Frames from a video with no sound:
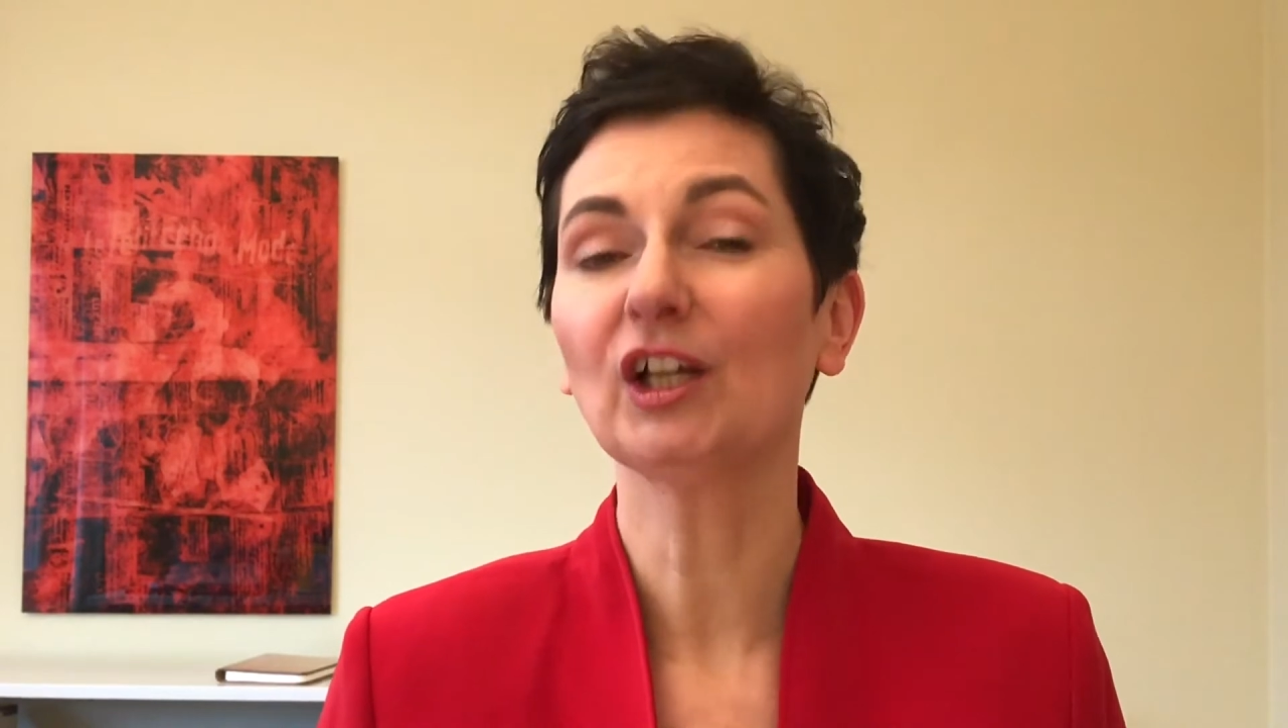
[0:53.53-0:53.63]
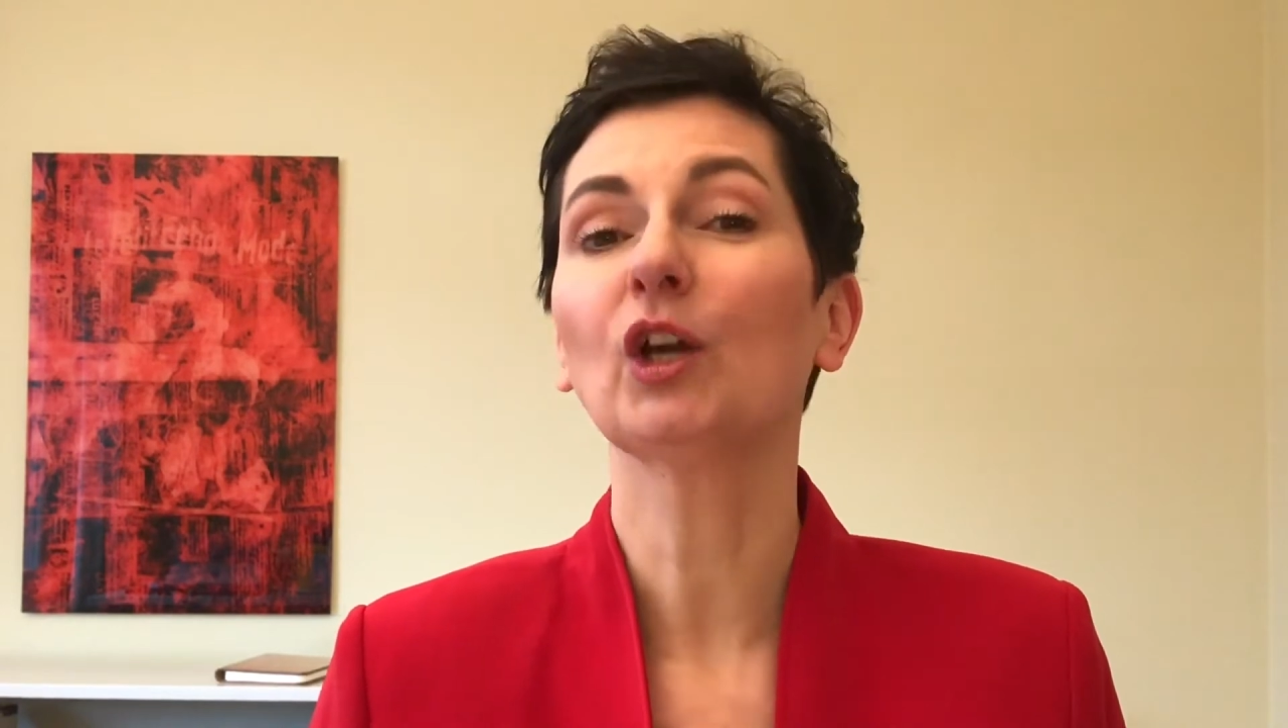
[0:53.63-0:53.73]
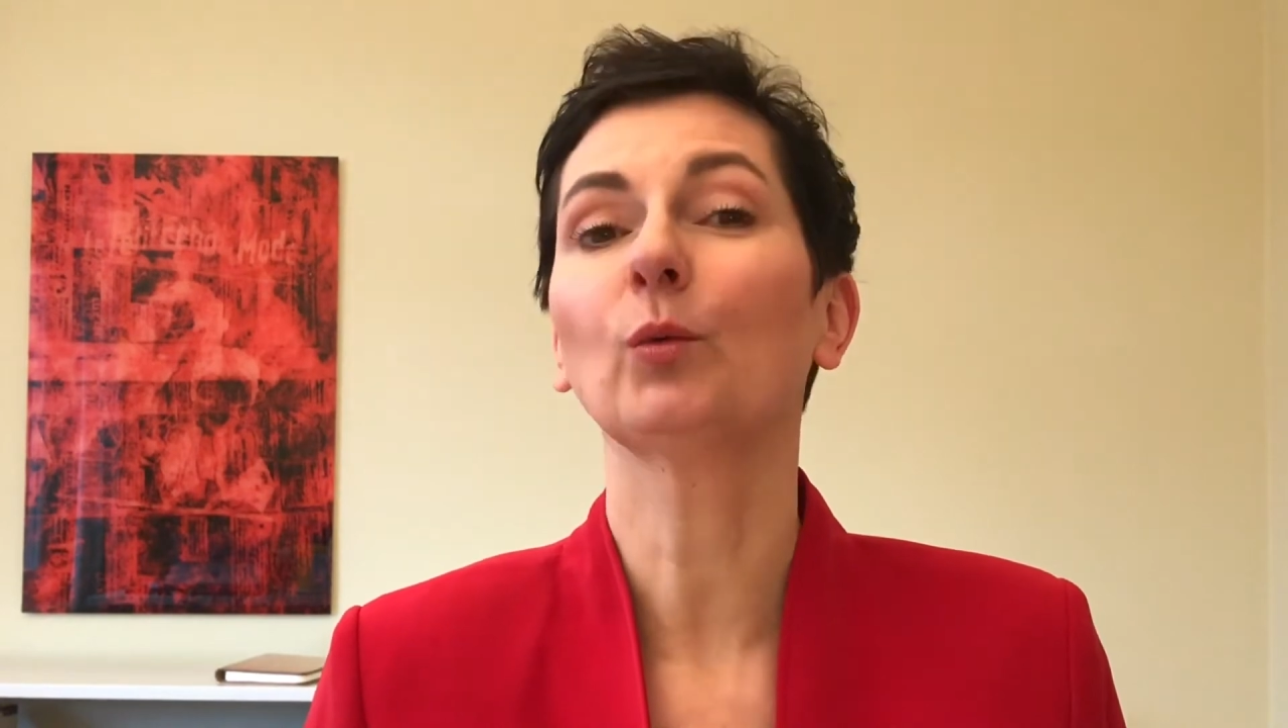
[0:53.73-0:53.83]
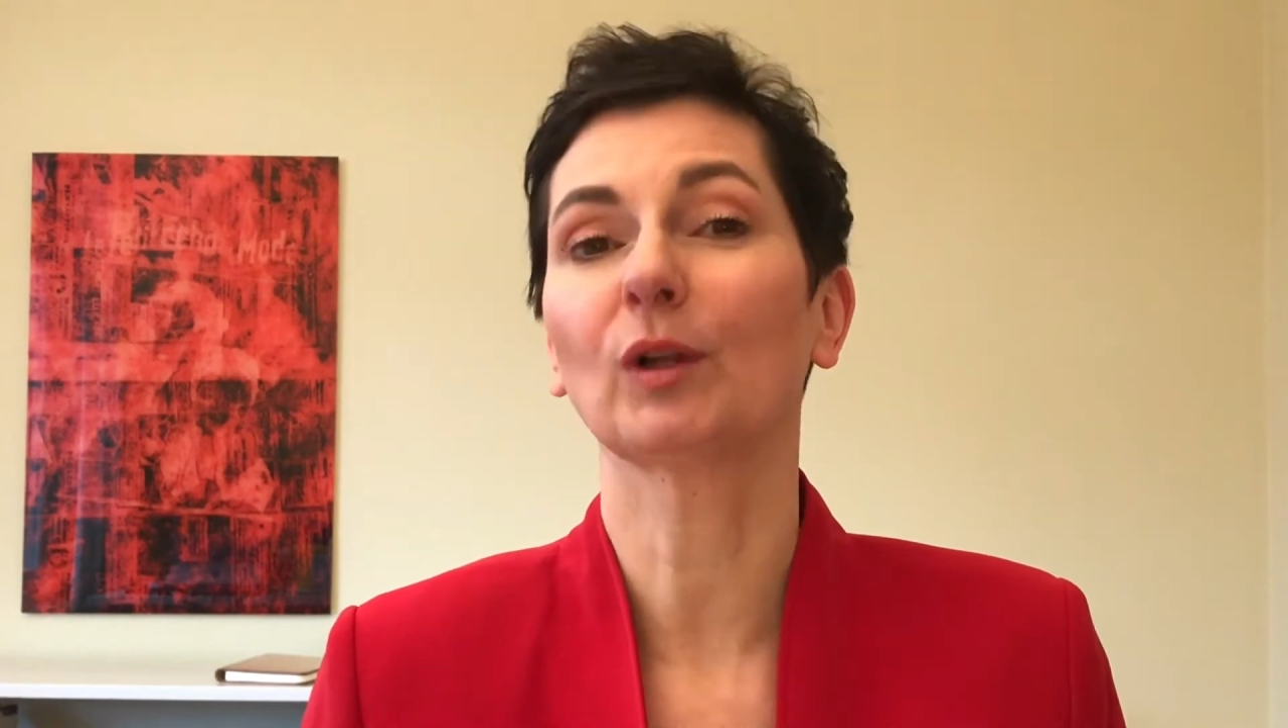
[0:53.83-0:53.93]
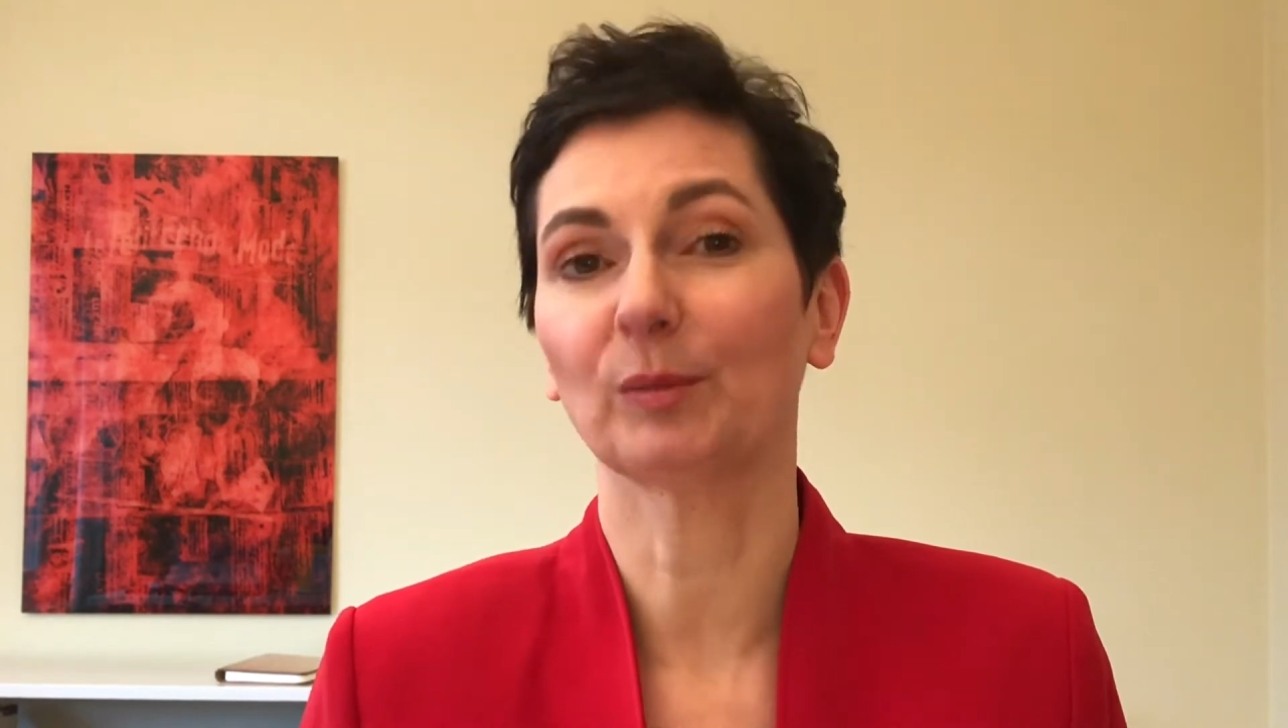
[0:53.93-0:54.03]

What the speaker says: will be